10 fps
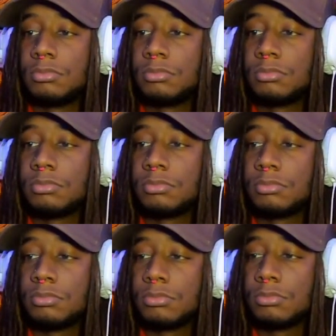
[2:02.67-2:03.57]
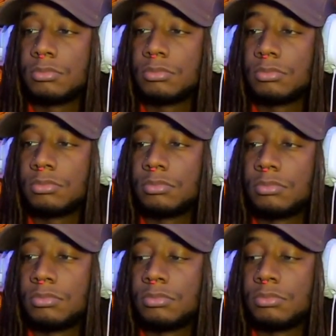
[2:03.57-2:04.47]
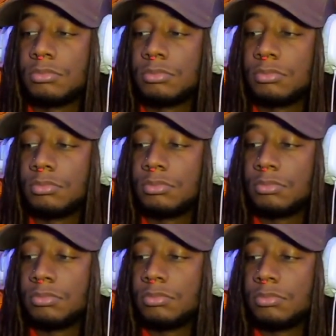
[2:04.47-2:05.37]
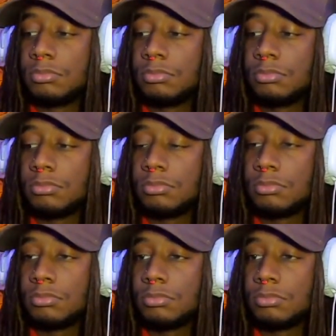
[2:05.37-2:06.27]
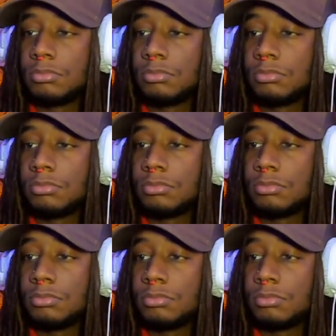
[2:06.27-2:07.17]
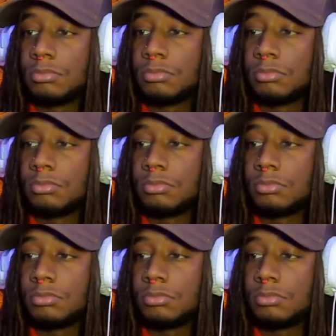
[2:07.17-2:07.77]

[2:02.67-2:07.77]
No words are spoken by the person on screen.